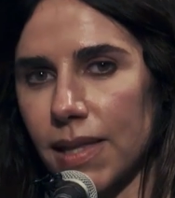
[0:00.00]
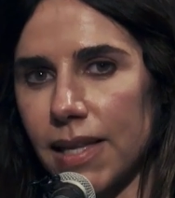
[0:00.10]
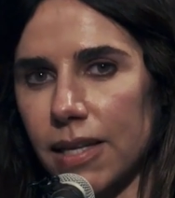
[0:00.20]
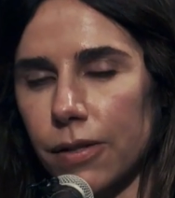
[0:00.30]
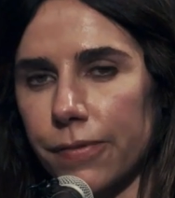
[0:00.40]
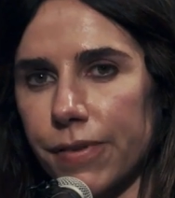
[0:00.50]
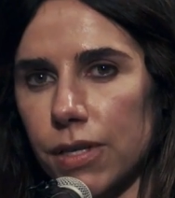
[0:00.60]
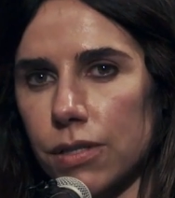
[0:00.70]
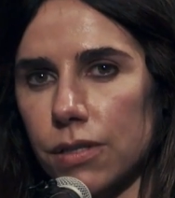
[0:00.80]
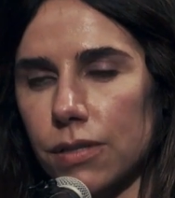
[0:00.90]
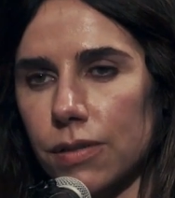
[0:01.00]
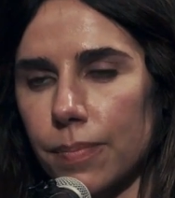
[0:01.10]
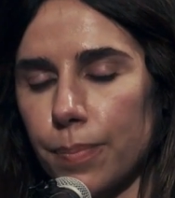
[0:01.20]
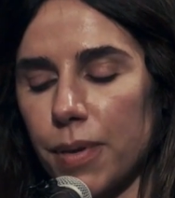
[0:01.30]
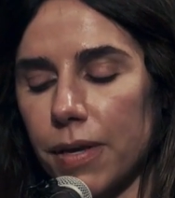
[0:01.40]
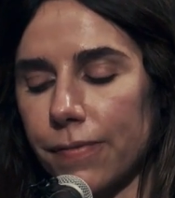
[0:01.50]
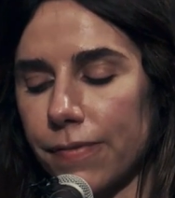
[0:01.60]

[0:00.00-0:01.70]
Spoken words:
Little fish, big